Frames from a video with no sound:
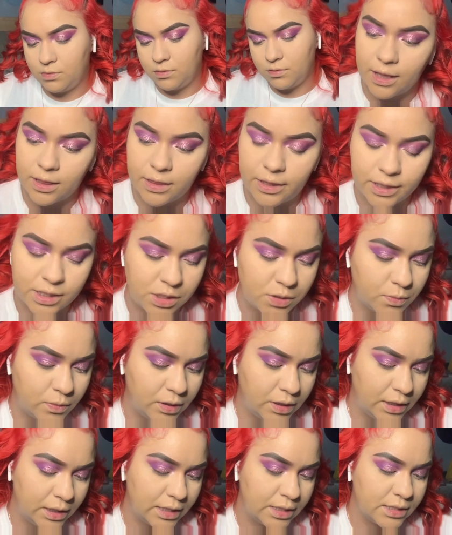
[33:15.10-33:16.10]
This
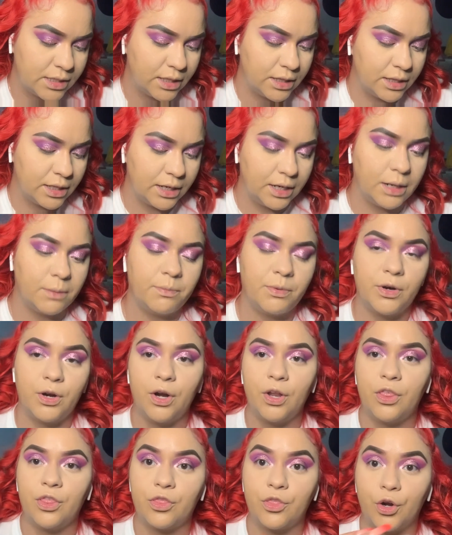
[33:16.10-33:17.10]
one is in the number
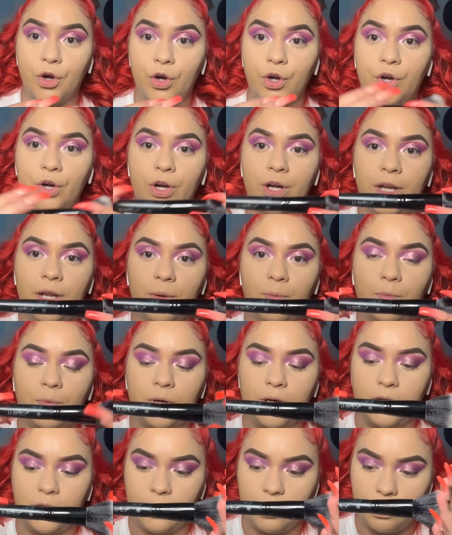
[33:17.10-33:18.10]

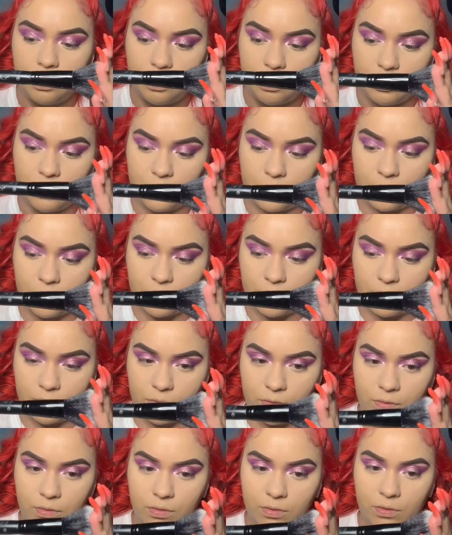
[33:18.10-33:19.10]
31. Oh,
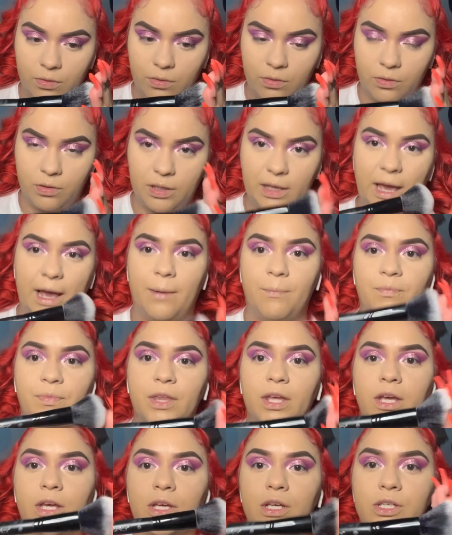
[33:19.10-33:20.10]
yeah.
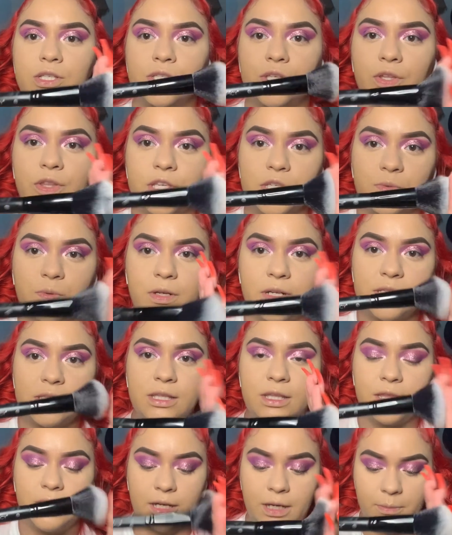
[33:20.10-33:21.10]
So this one is
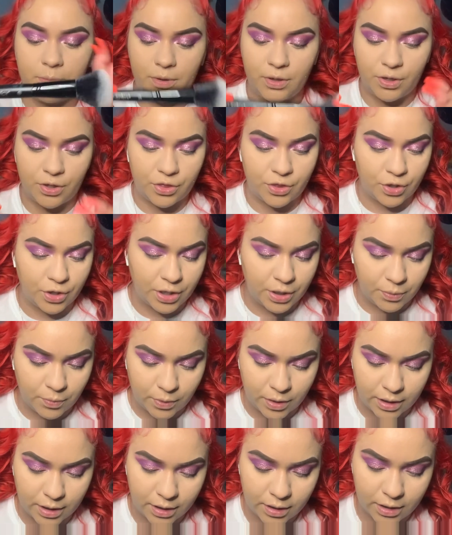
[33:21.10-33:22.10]
in the number
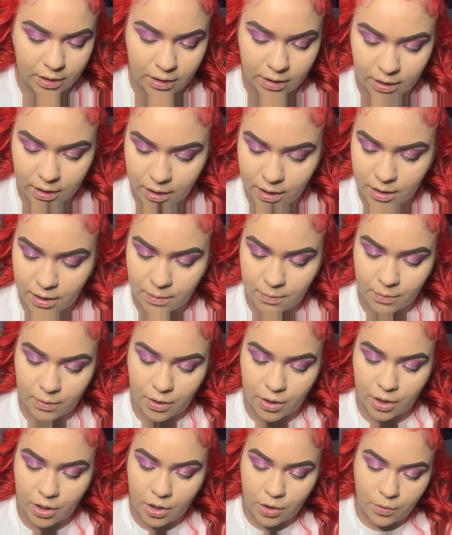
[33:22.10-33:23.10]
31. I'm
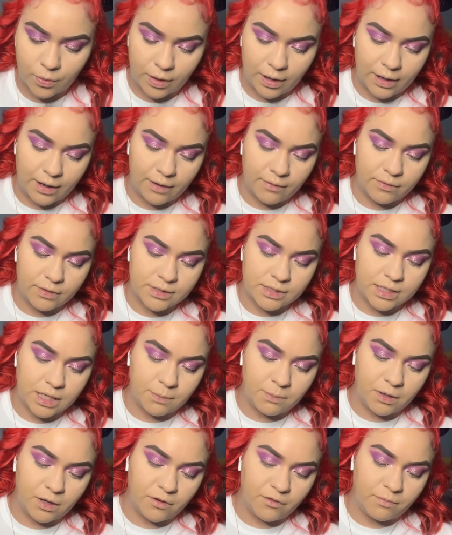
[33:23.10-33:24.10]
gonna grab
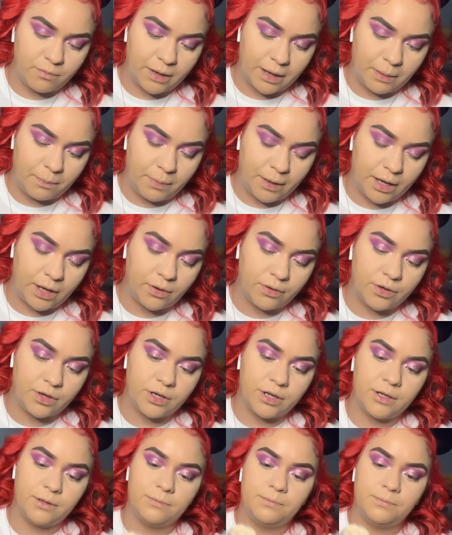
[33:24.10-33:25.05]
some of my powder.